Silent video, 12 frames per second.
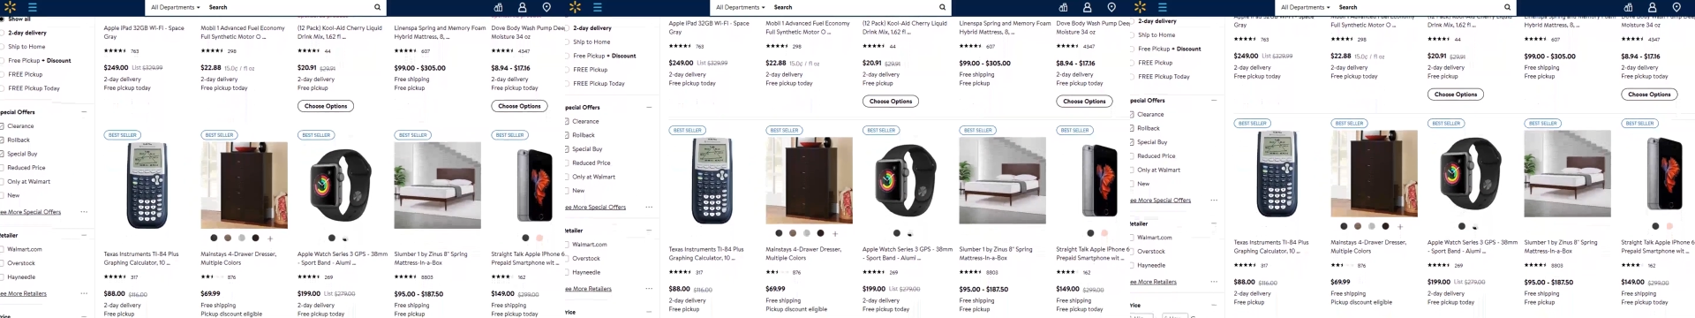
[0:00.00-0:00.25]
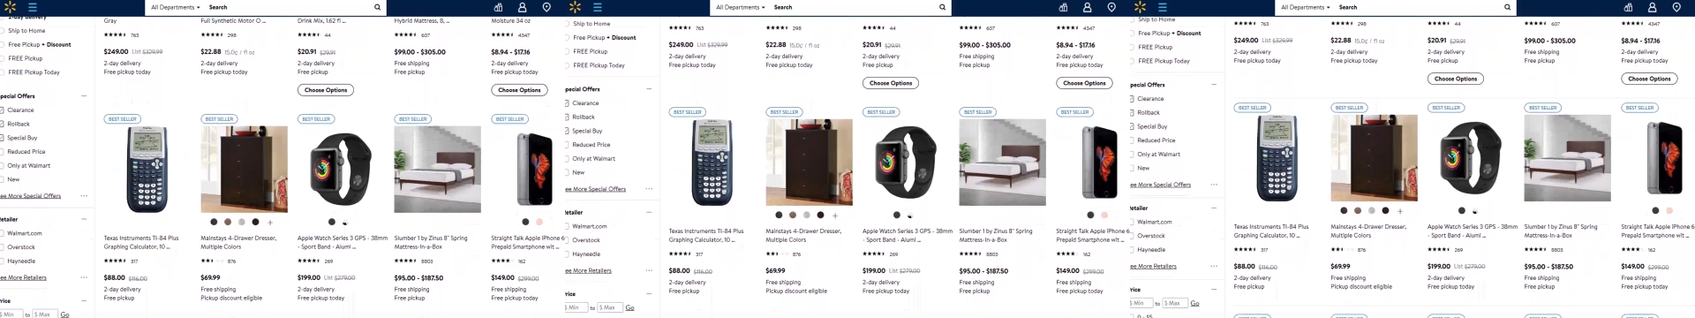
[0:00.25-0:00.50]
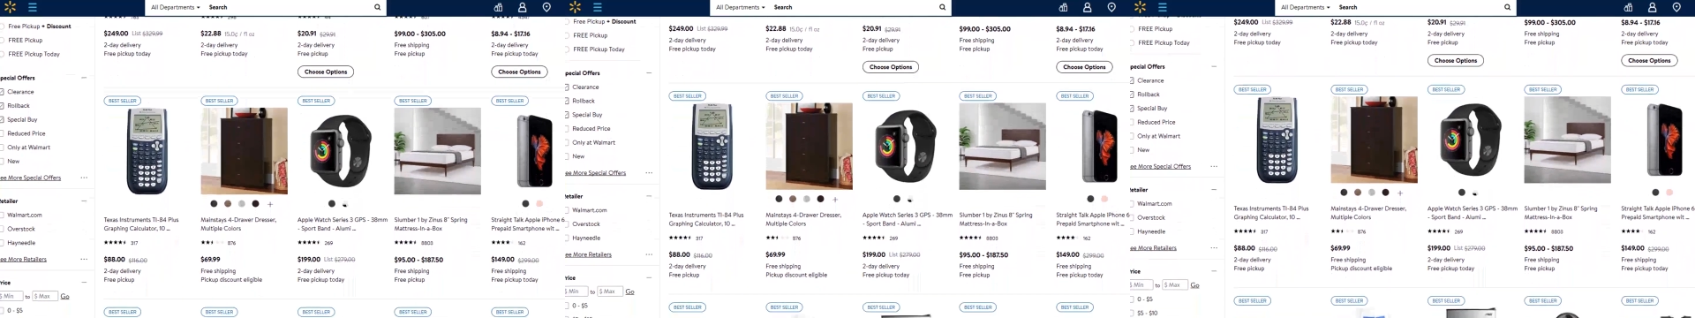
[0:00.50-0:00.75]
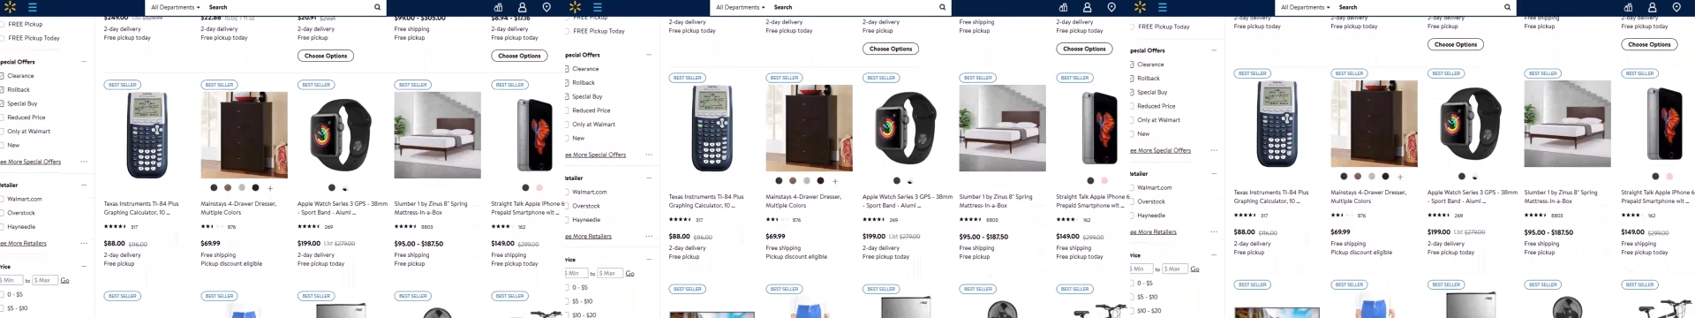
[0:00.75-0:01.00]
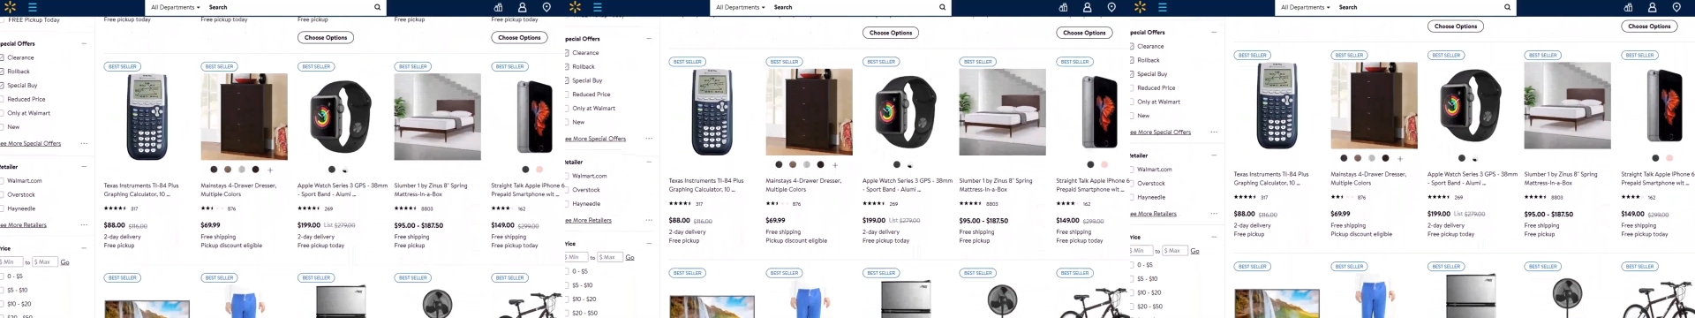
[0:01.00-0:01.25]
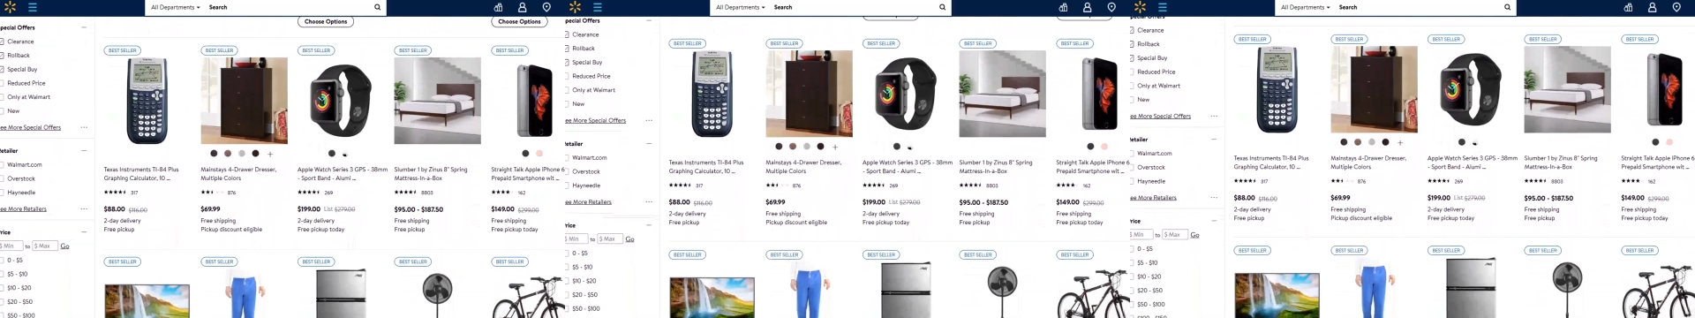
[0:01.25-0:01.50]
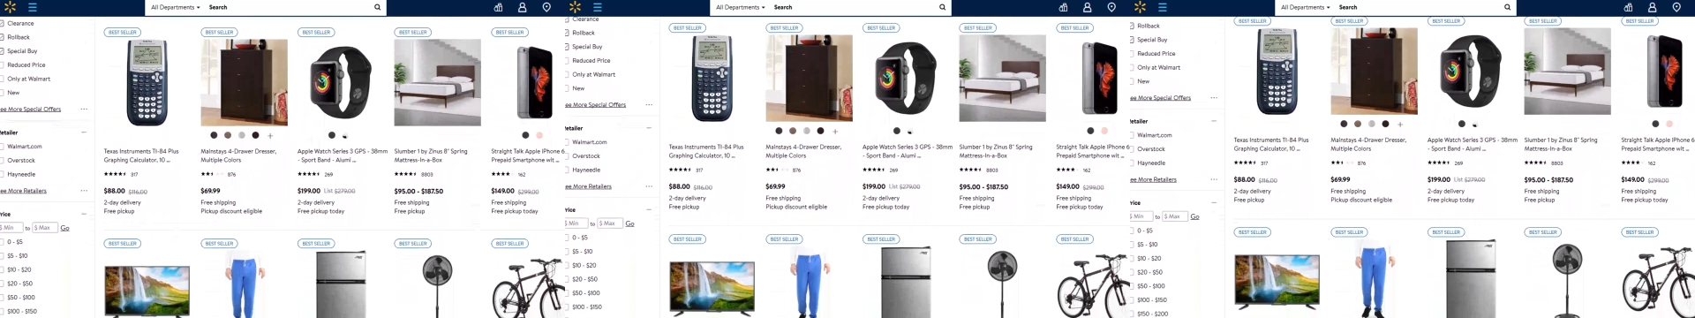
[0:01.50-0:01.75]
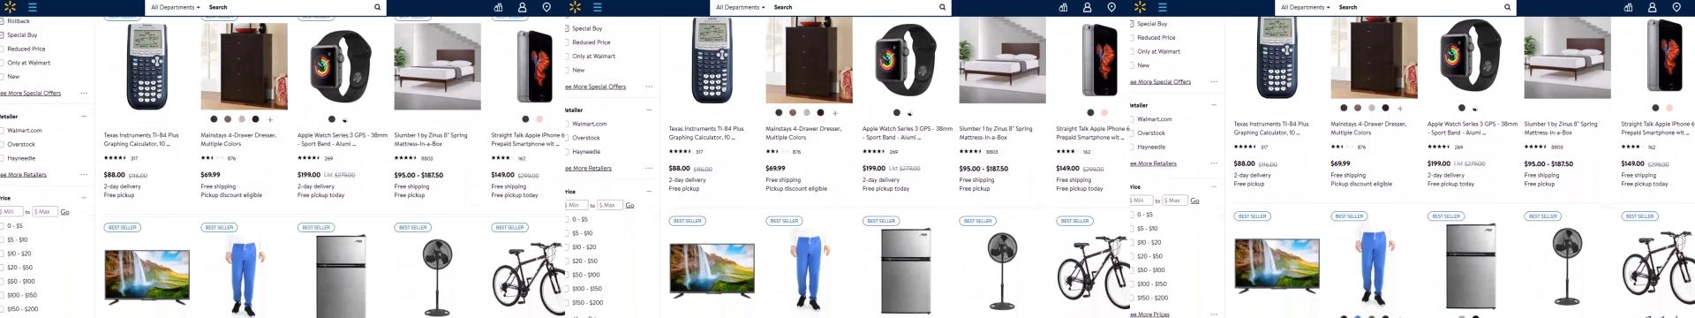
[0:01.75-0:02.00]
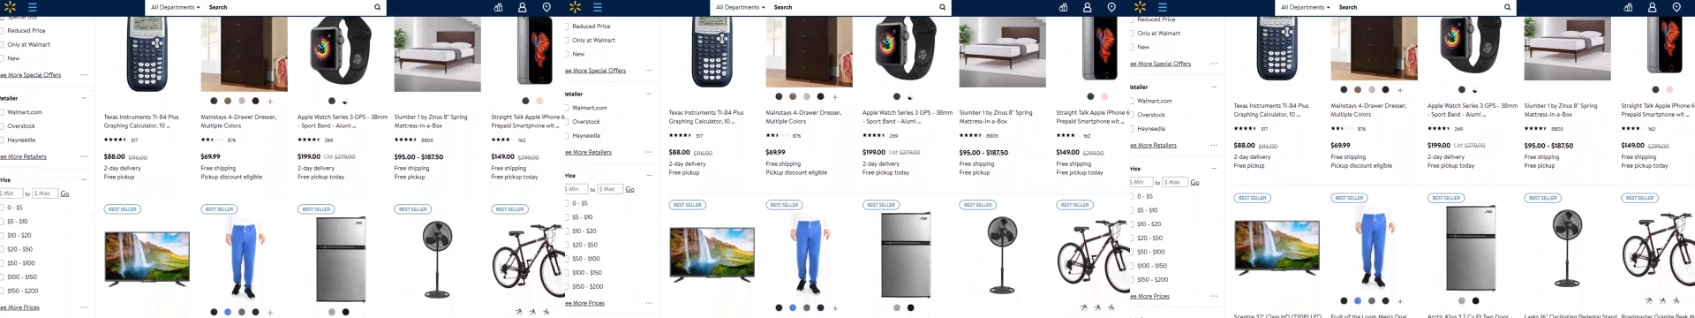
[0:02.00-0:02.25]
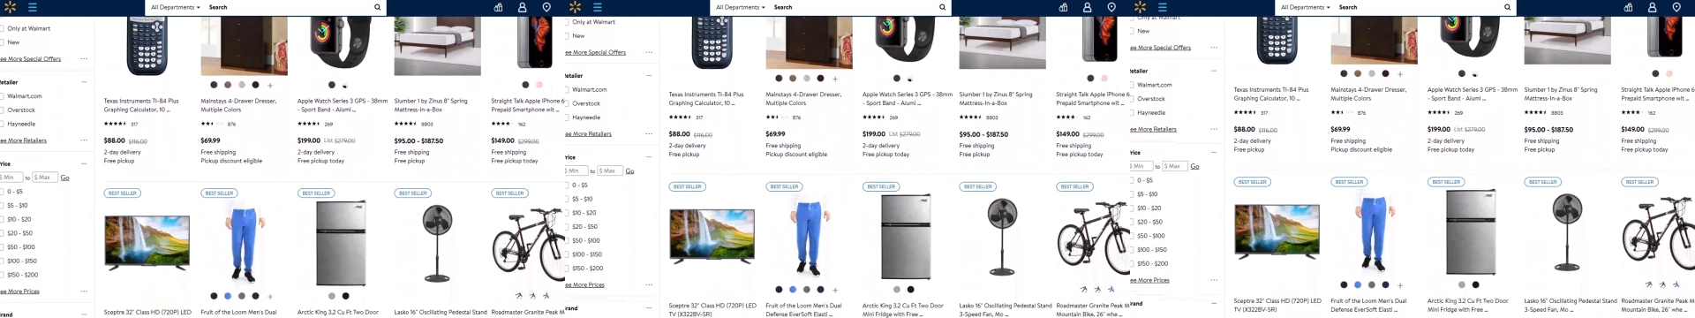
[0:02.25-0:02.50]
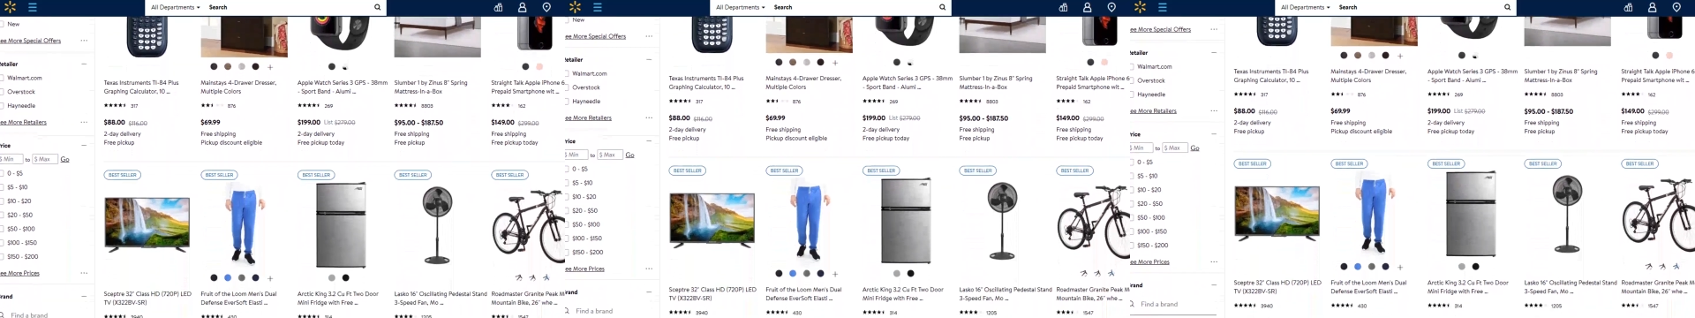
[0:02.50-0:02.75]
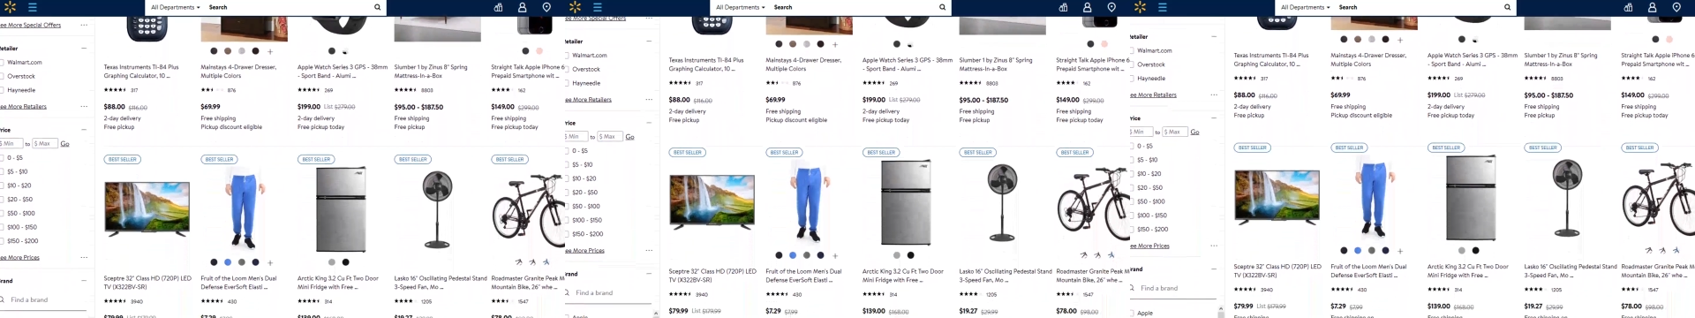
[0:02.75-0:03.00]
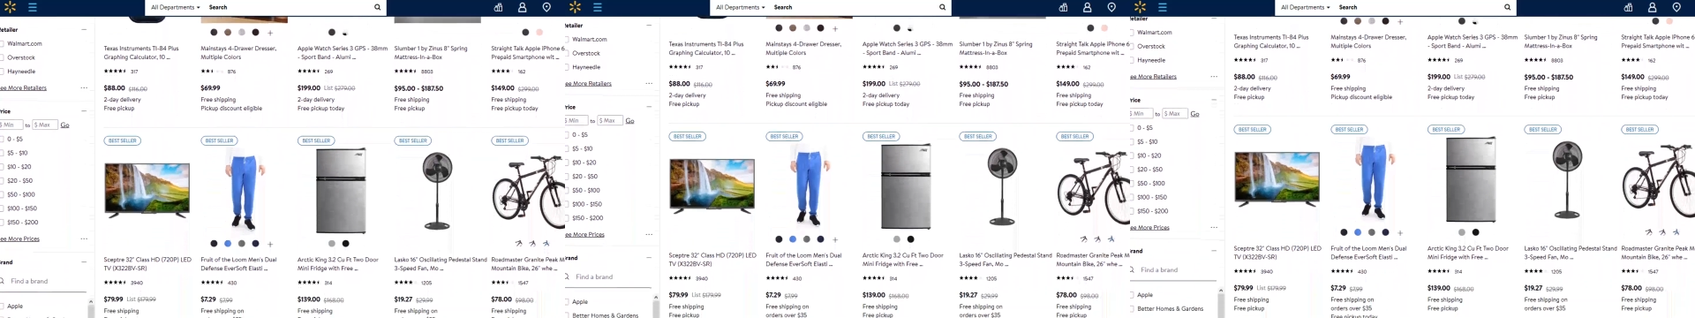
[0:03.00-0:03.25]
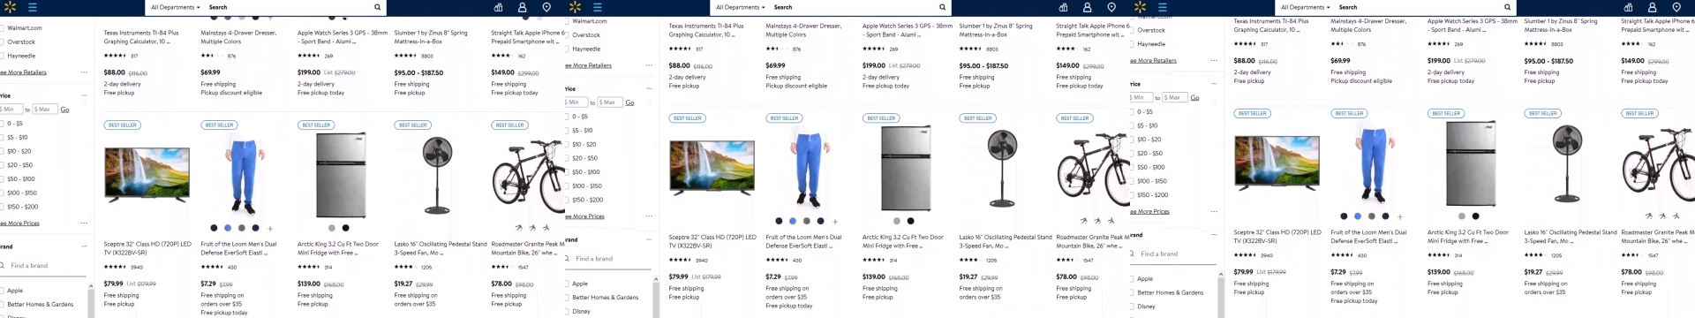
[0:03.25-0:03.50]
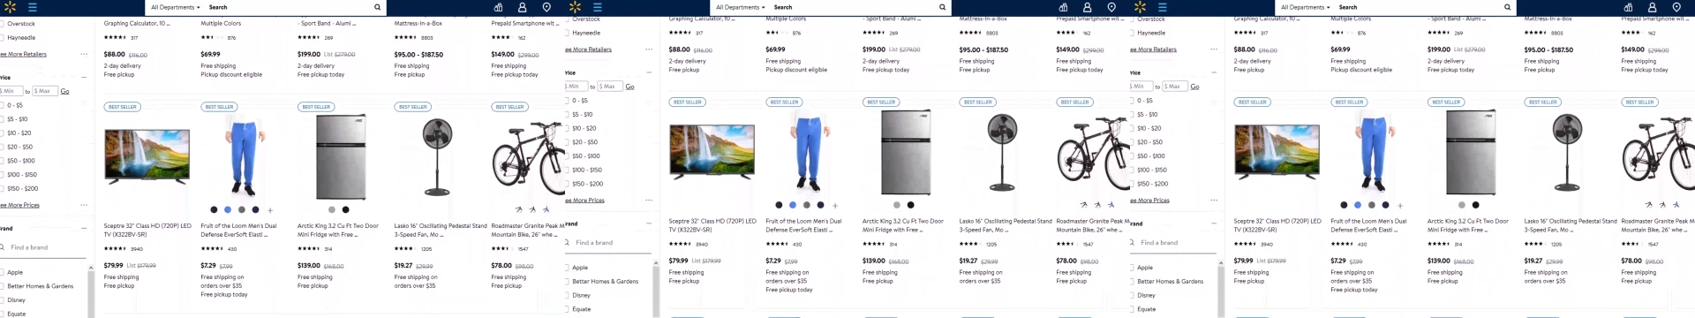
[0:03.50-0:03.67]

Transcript: [unreadable: no face in view]